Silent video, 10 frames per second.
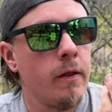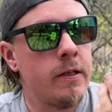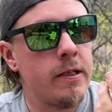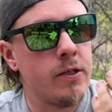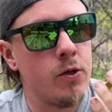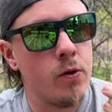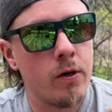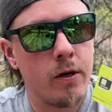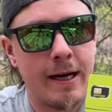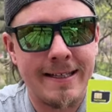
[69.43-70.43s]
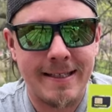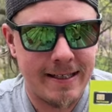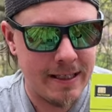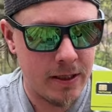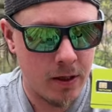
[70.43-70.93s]
This is your
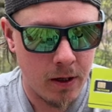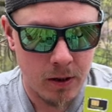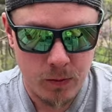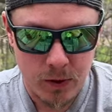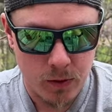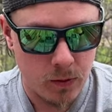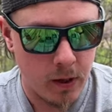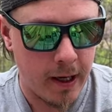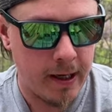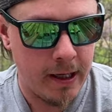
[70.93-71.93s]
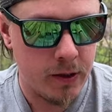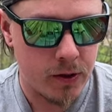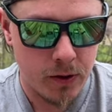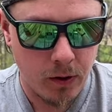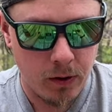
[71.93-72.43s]
SD card, which will get
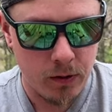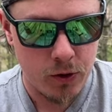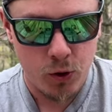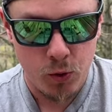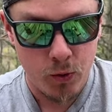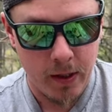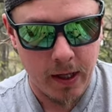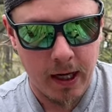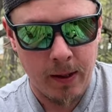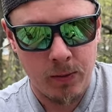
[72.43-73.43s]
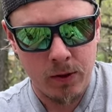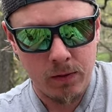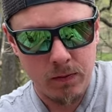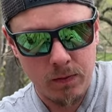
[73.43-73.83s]
installed to the camera.